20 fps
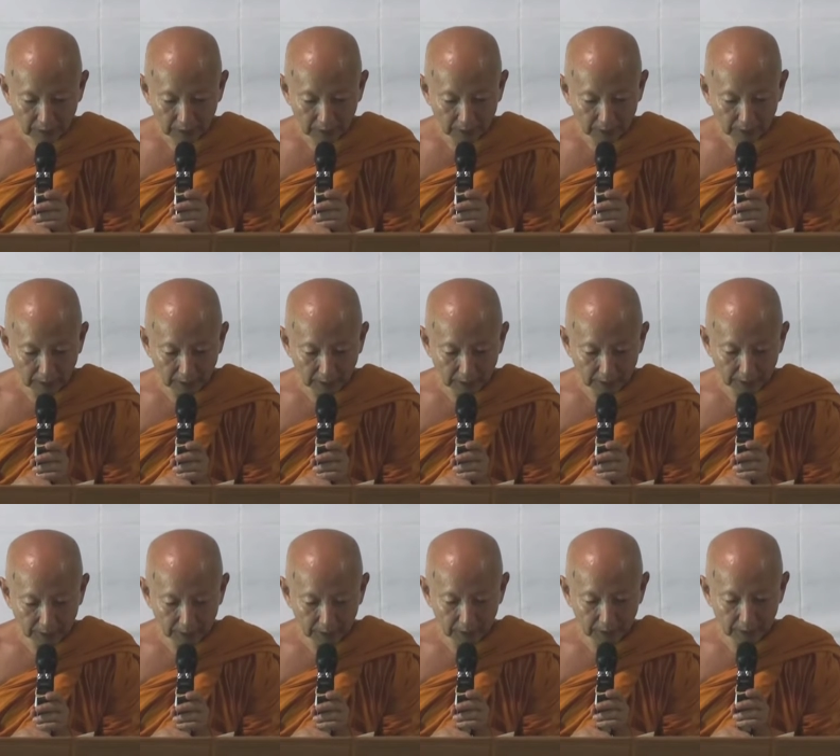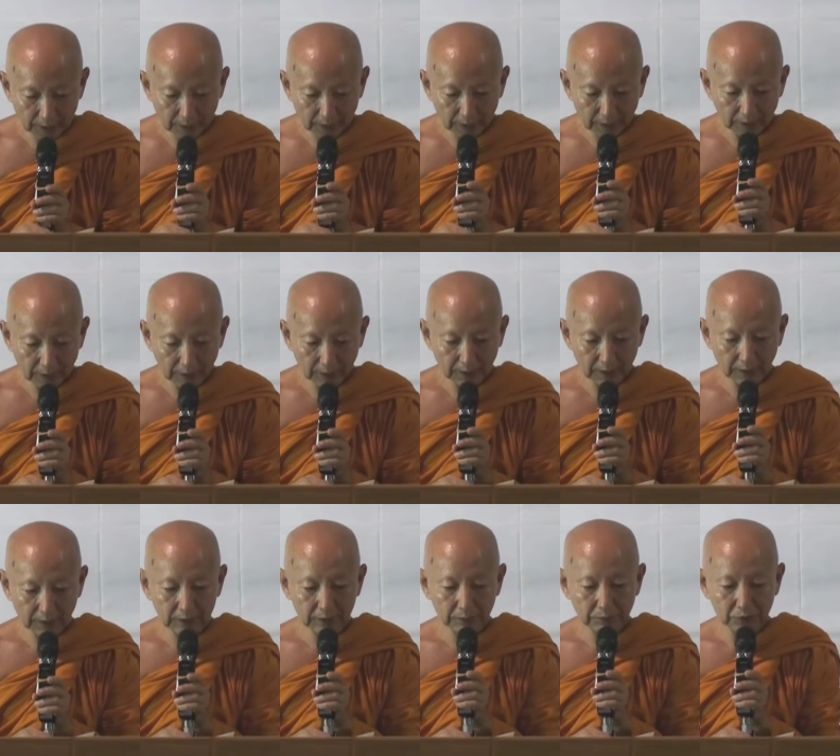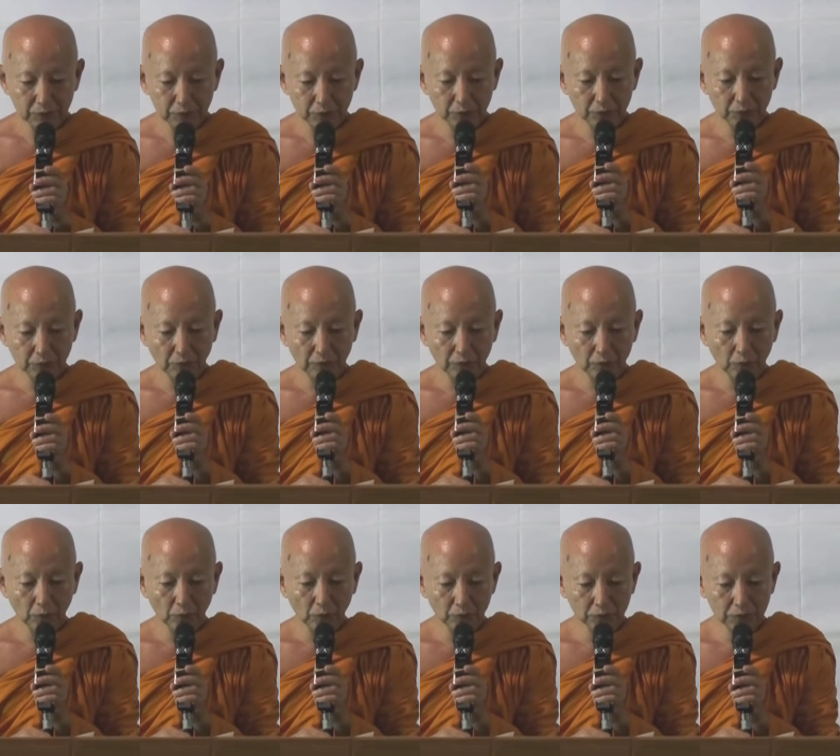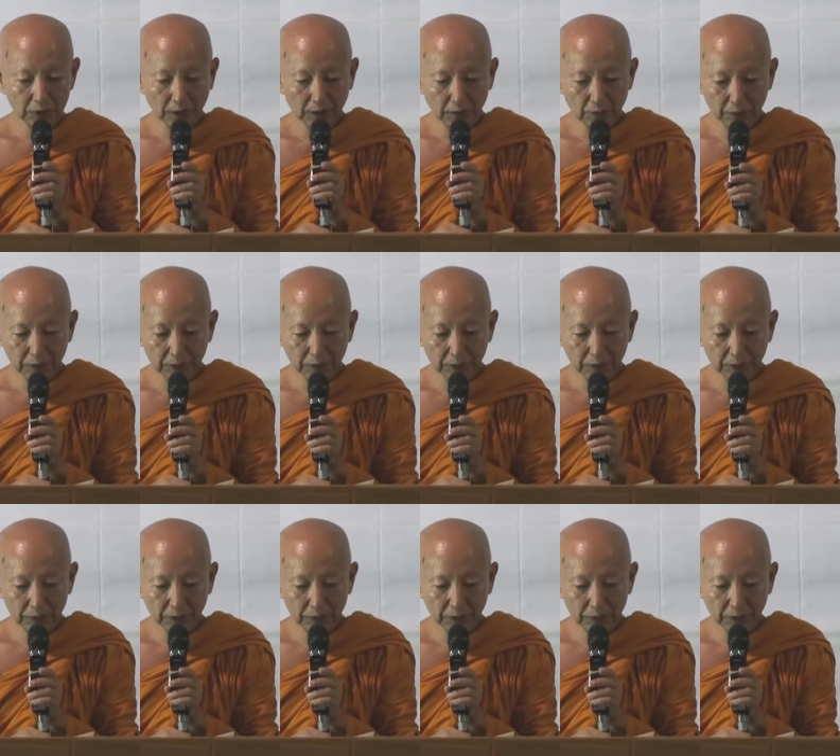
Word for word: and, and the pursuit of goals, lah,